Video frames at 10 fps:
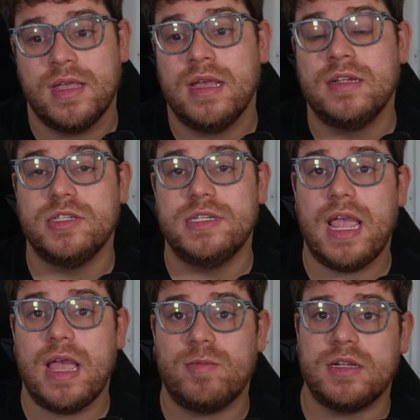Today I
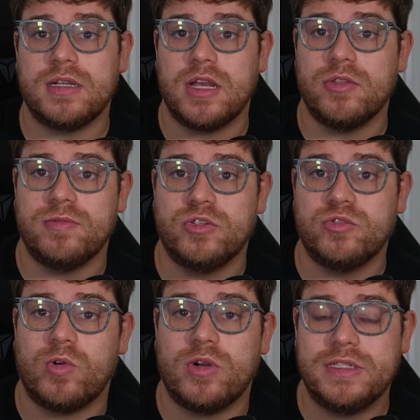want to go through
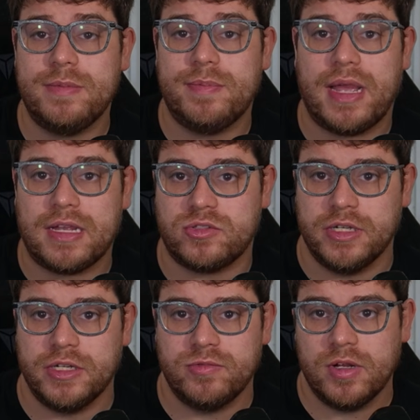20 backstory
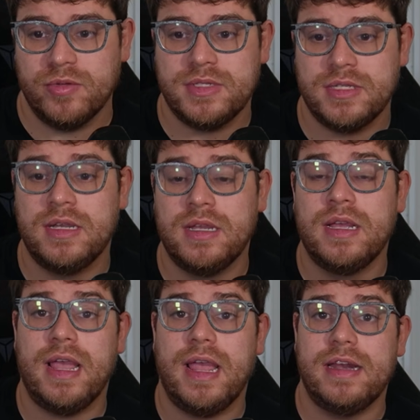tropes
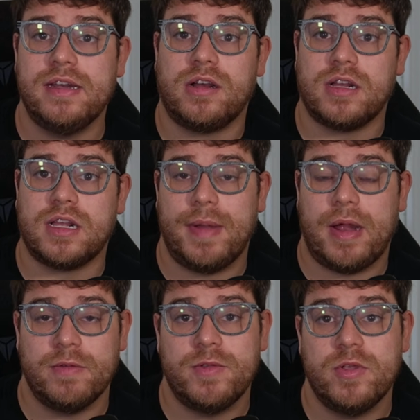and talk about
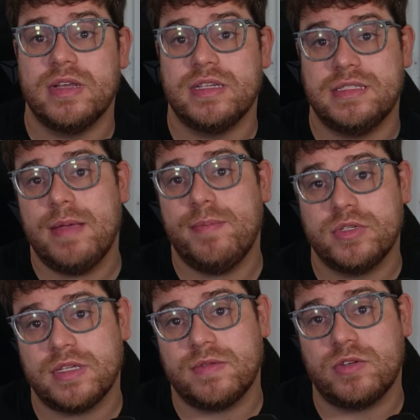a few examples
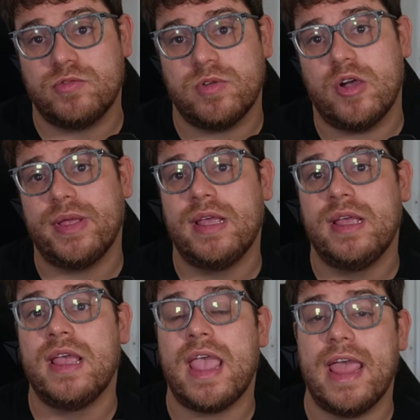of the trope
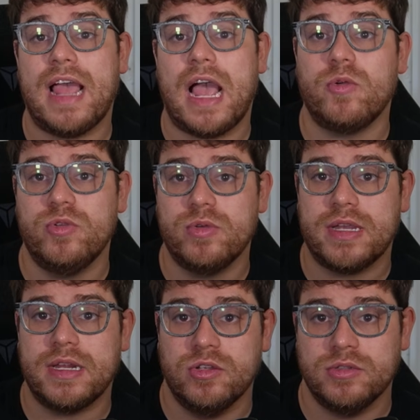and how you
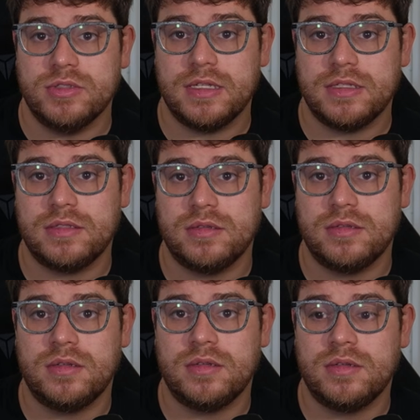can use this.
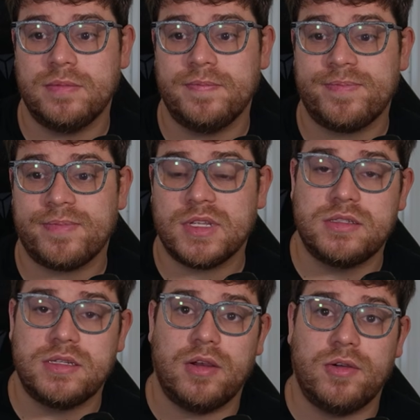
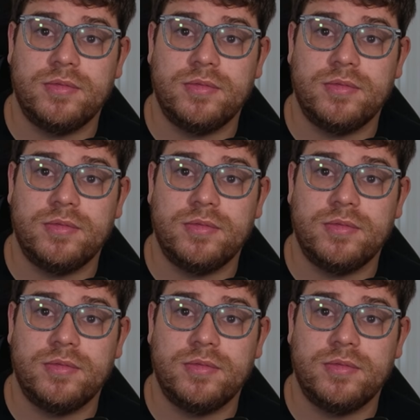So,